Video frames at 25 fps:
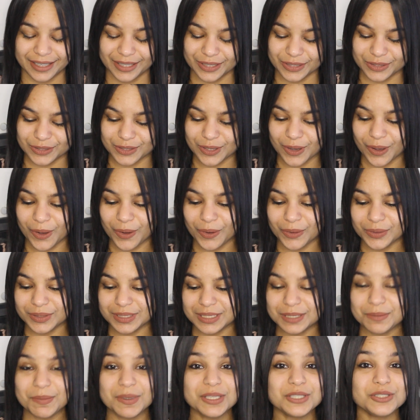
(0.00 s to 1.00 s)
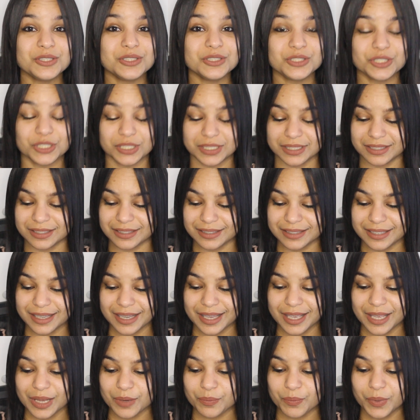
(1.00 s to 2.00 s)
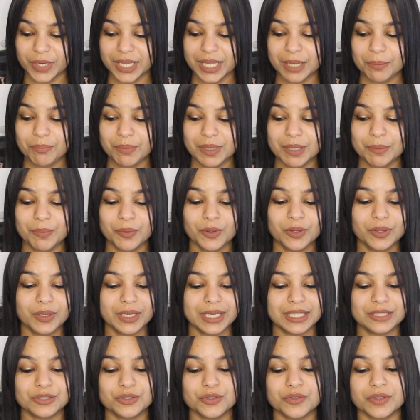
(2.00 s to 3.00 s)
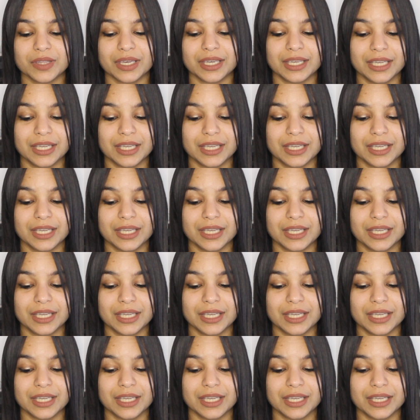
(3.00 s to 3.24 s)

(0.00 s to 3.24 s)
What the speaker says: So this message is, bringing people into the